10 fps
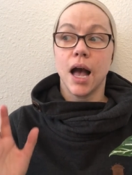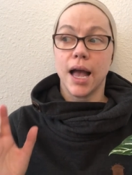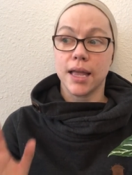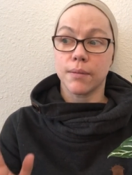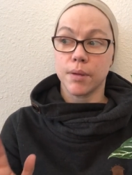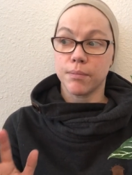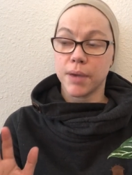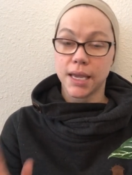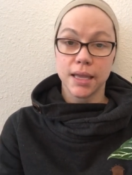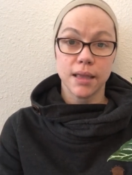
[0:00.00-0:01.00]
I am
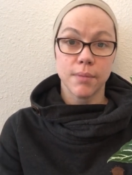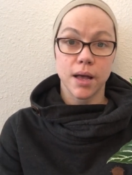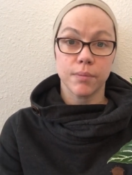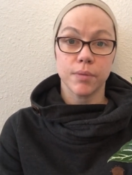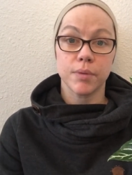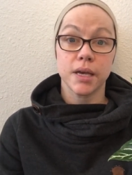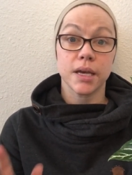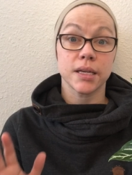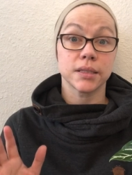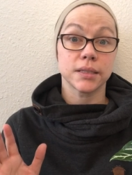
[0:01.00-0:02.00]
picking them up
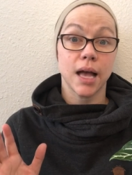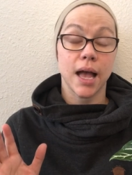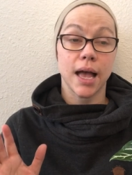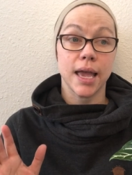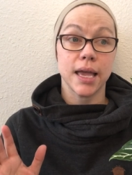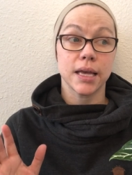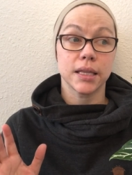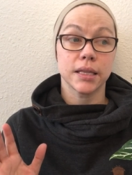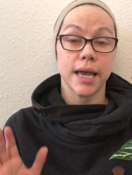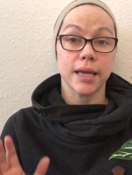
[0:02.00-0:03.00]
because I
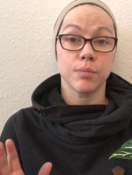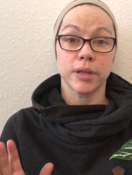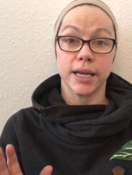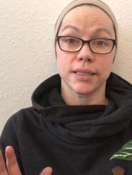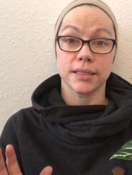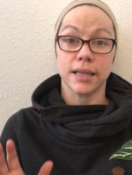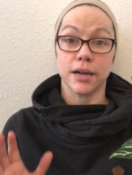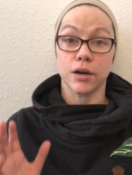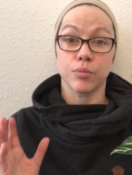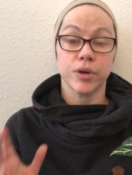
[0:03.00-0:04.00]
like plants
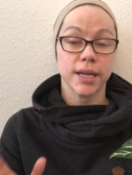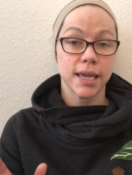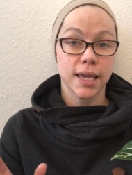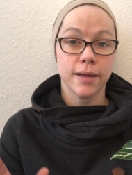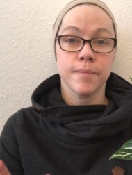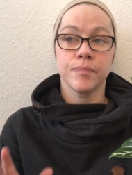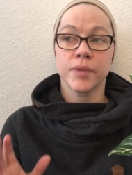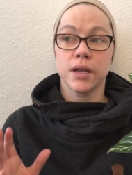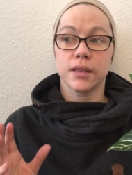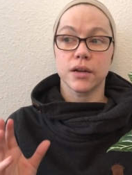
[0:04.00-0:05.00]
that are pretty,
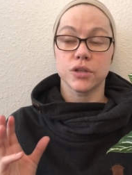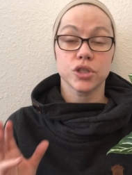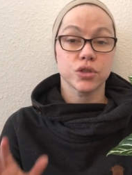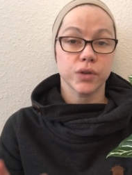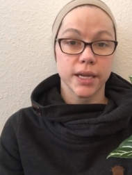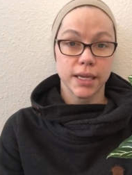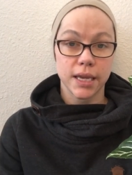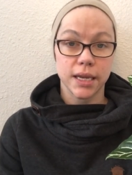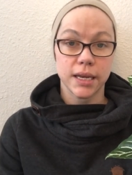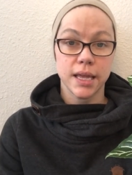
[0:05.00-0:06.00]
that are
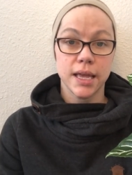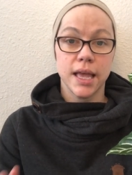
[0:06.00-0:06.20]
striking,